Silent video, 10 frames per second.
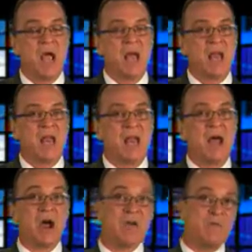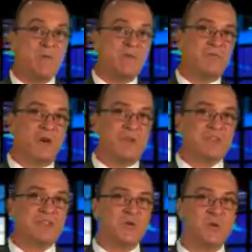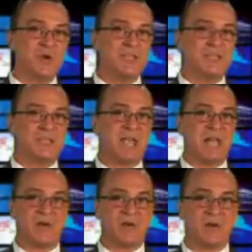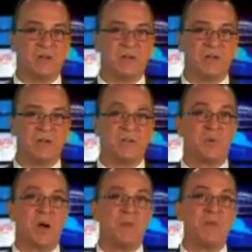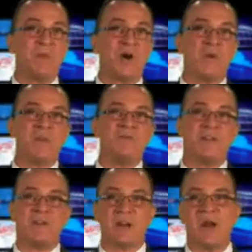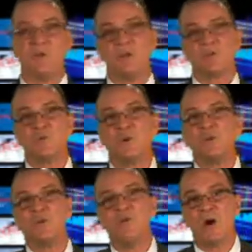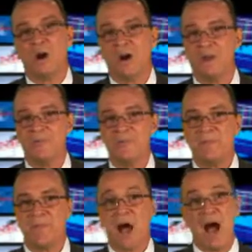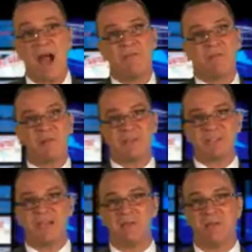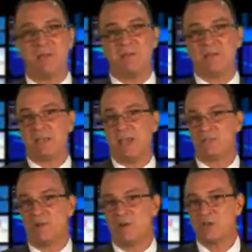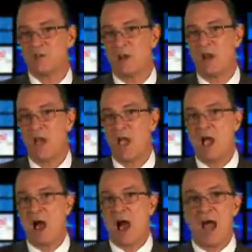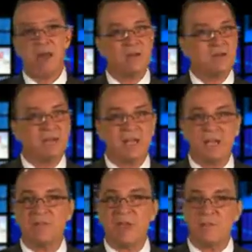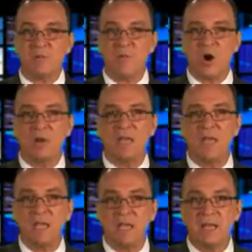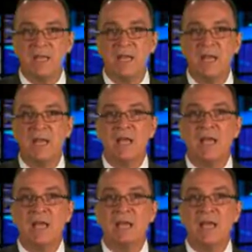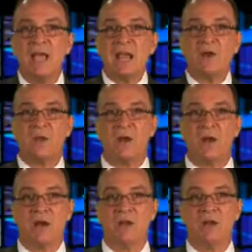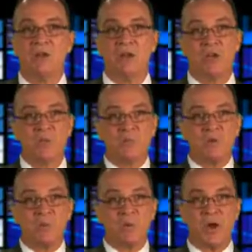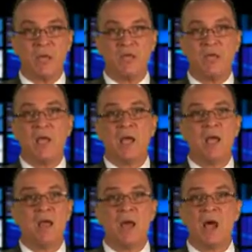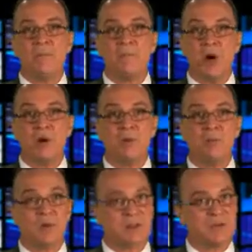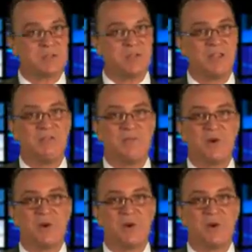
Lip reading: Now, everyone falls into one of these categories. You're probably already figured out which one you are. I, for example, am a task-focused buyer. I don't think I've ever walked in to anywhere looking for a product and not bought what I was looking for.